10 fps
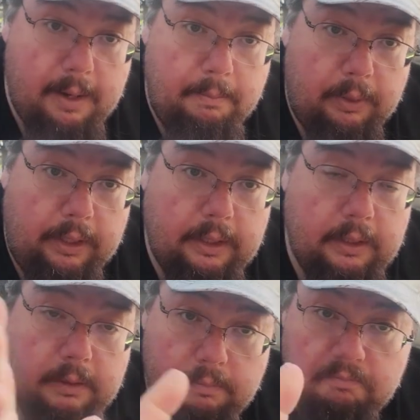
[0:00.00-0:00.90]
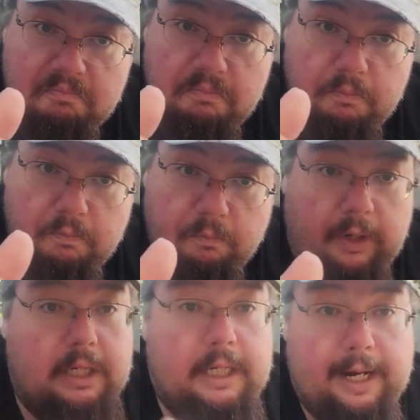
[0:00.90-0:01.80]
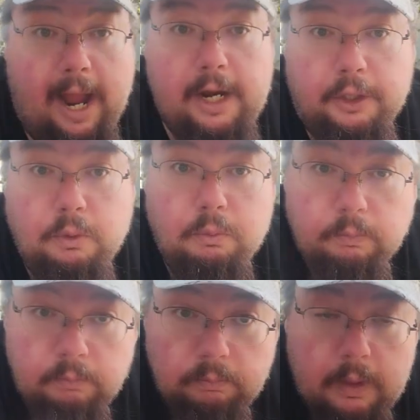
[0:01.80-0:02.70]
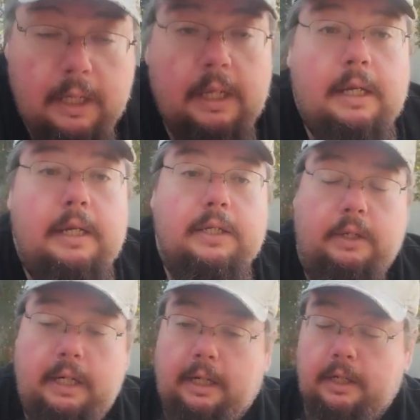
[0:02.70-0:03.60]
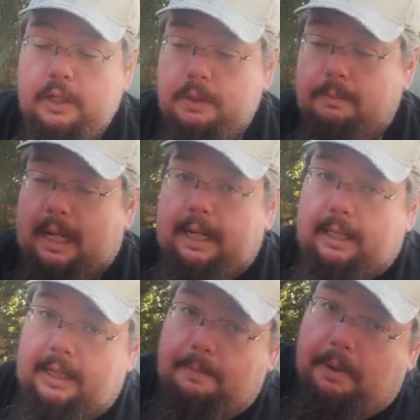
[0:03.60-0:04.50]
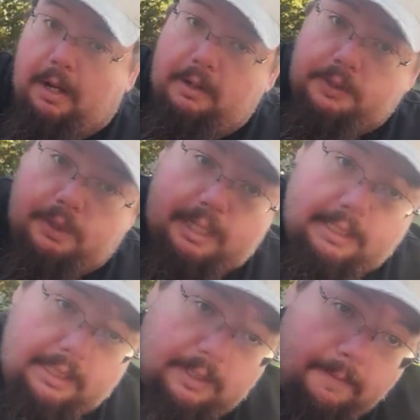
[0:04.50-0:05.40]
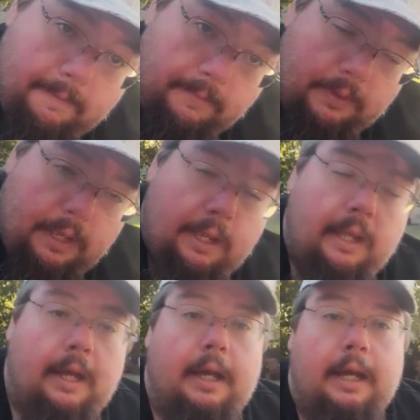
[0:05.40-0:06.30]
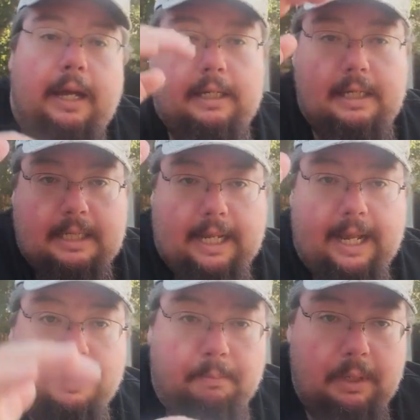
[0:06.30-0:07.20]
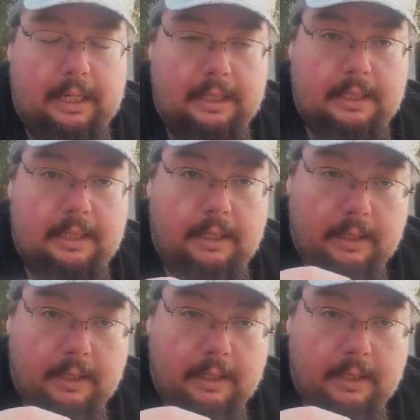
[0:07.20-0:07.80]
brick. Frank's like, all right, cool. So he comes back and he palm strikes this, and this stack of bricks,